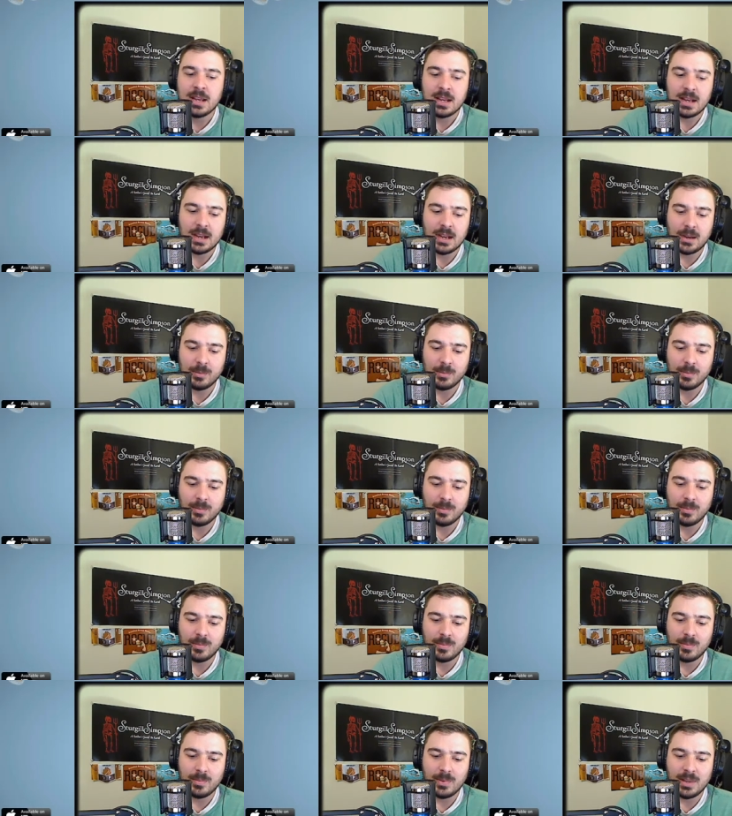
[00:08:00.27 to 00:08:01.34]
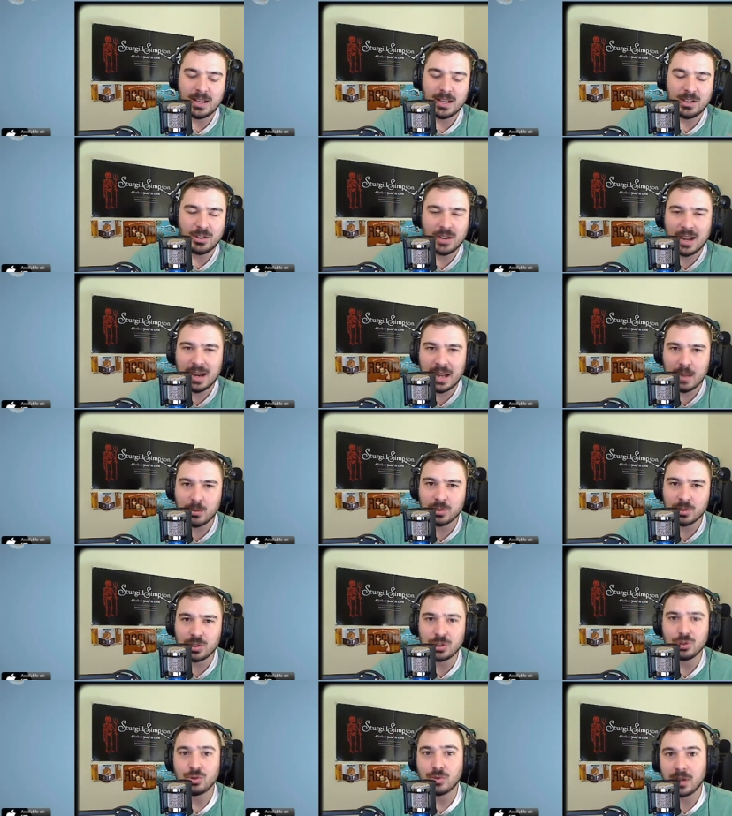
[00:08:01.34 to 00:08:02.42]
And you're not able
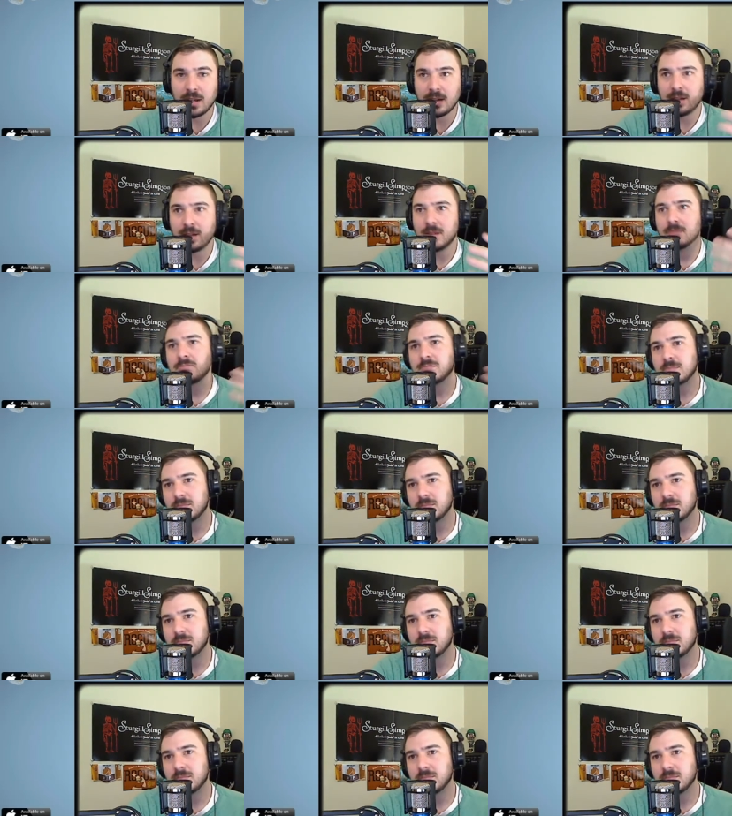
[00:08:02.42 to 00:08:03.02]
to drink,